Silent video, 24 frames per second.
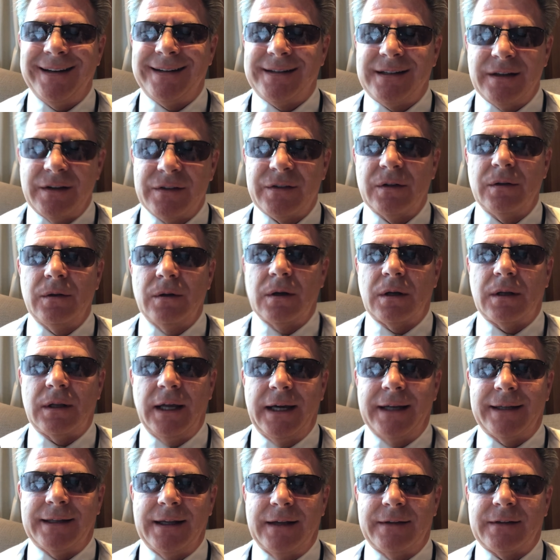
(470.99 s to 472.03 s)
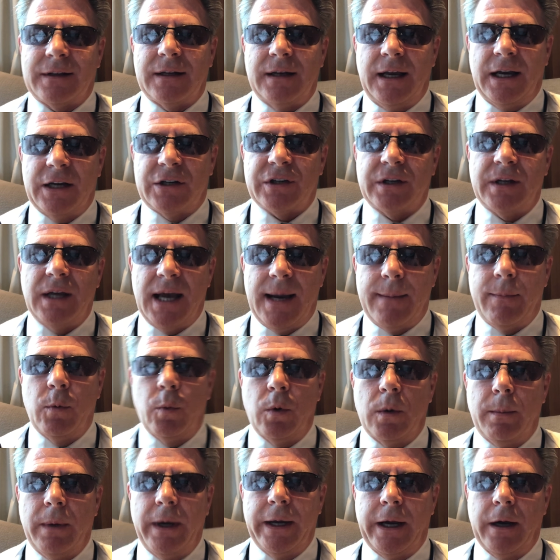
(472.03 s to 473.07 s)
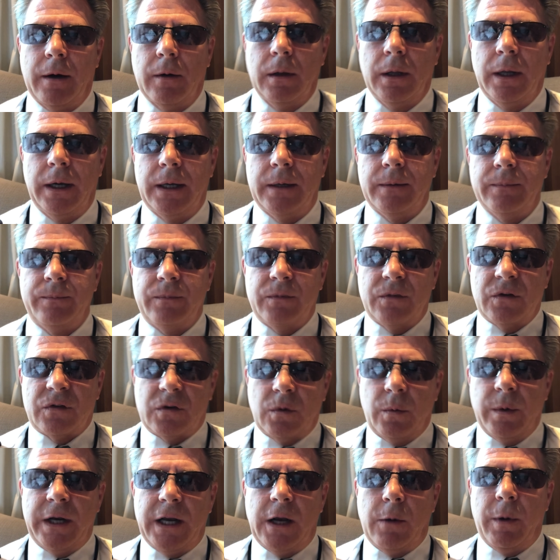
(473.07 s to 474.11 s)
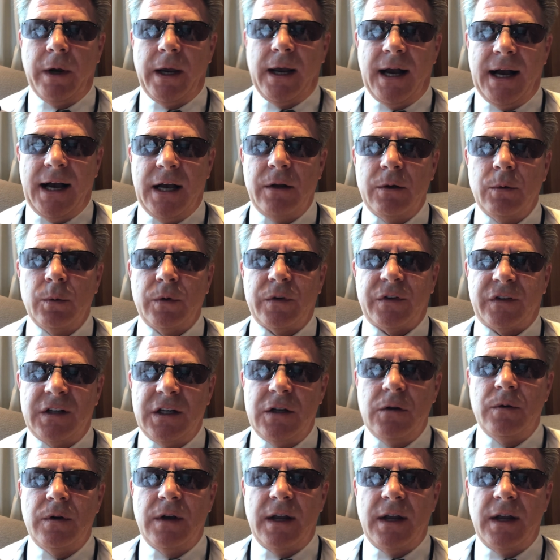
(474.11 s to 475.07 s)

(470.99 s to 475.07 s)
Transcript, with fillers: it doesn't look like that's going to actually happen with my airline. So anyway, I will see you